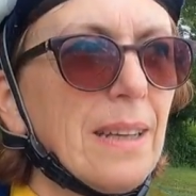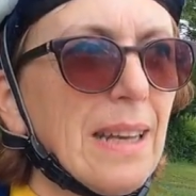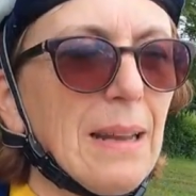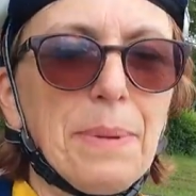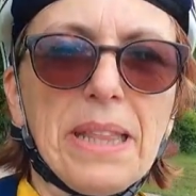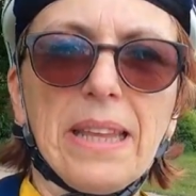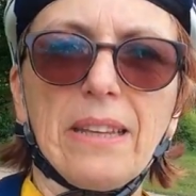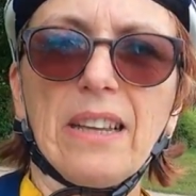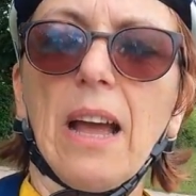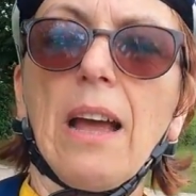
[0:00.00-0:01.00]
let me
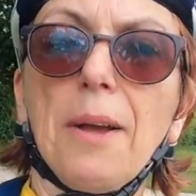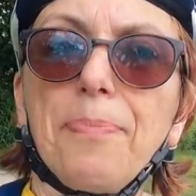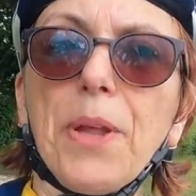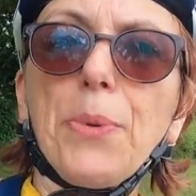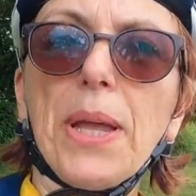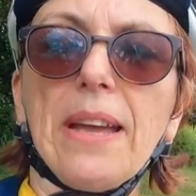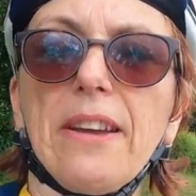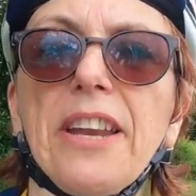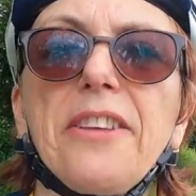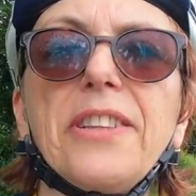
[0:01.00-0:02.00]
think. Oh yeah,
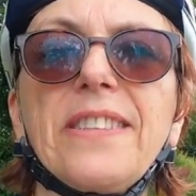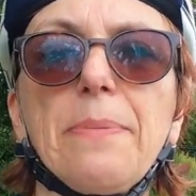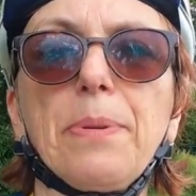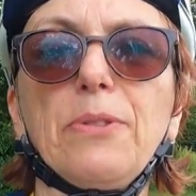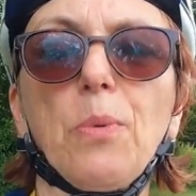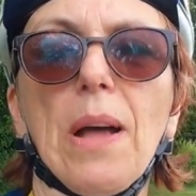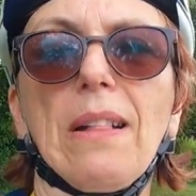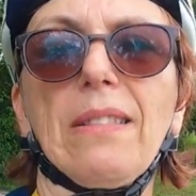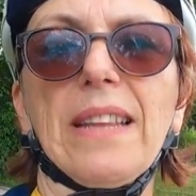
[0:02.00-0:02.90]
another tip as well